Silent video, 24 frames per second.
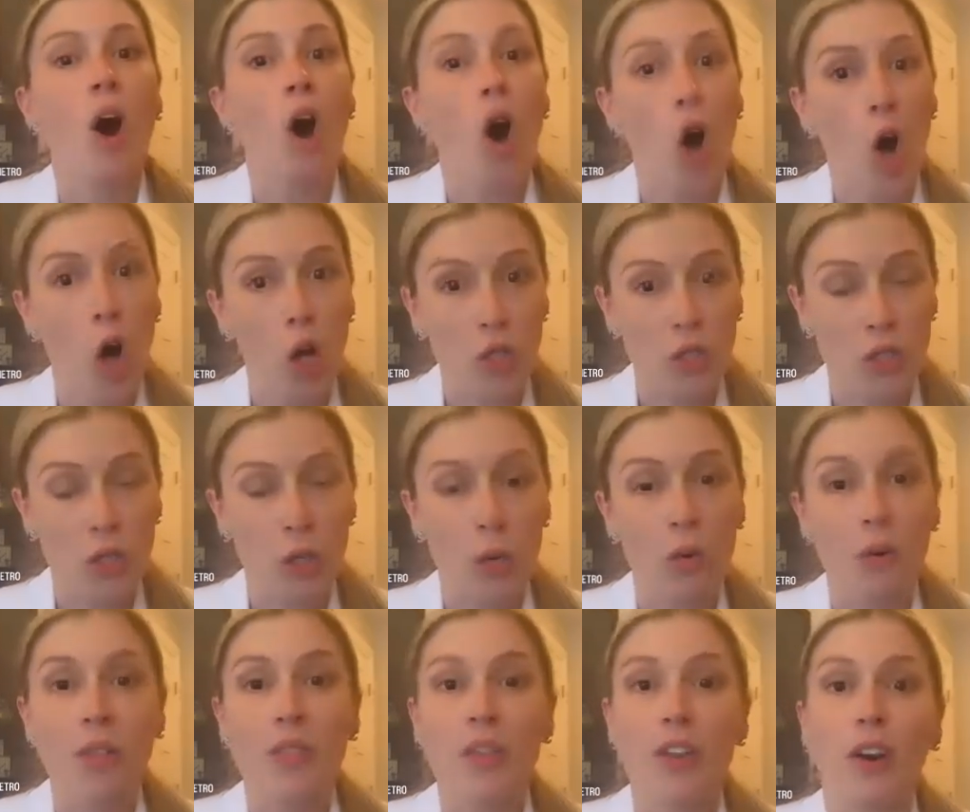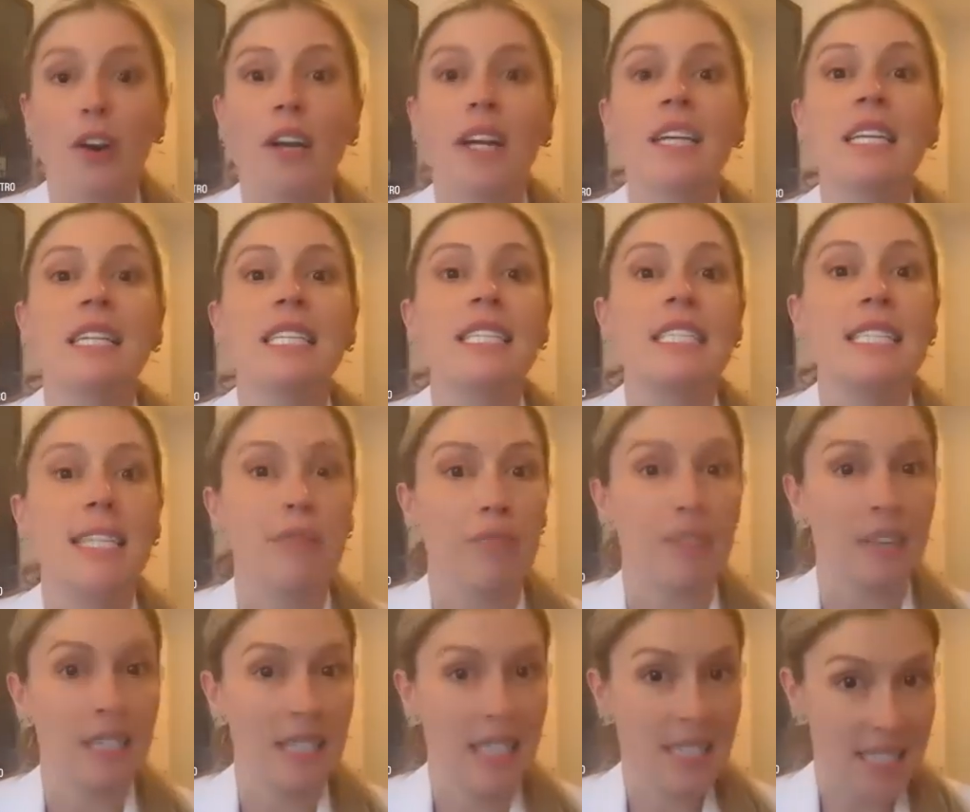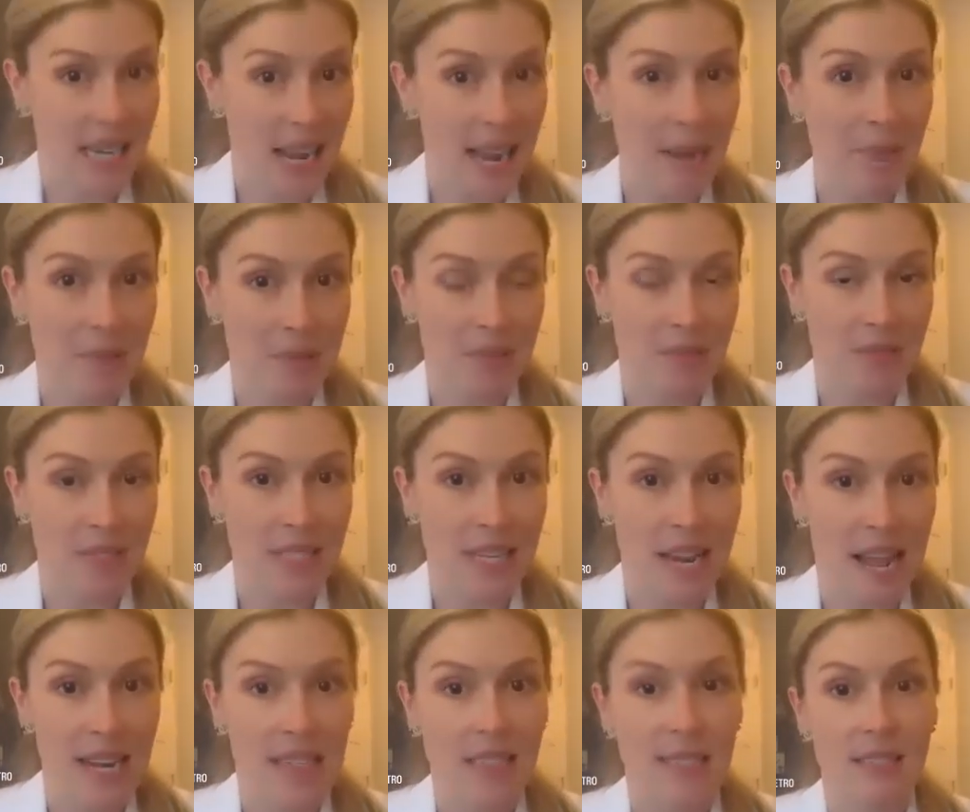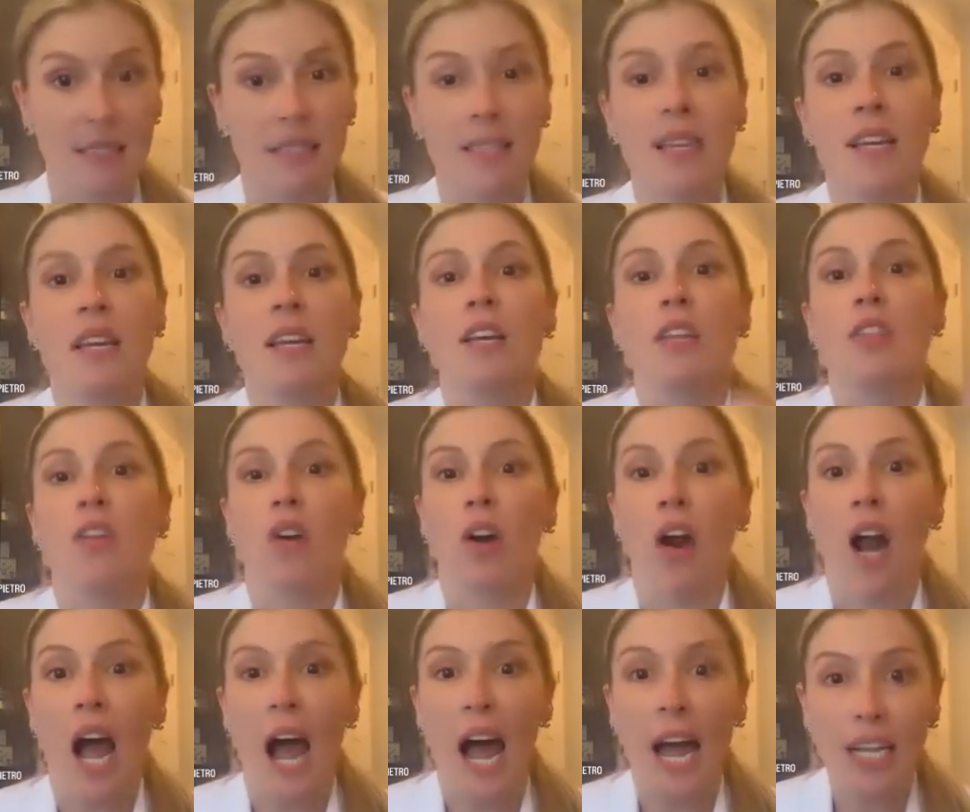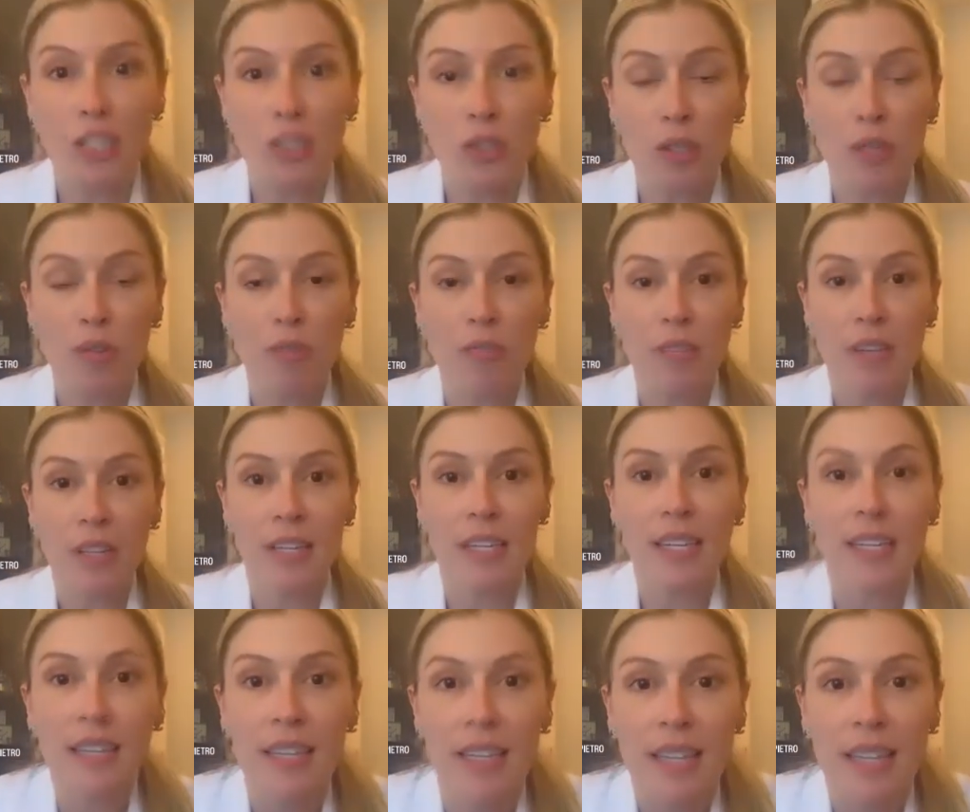Also, there are different types of statins. There are hydrophilic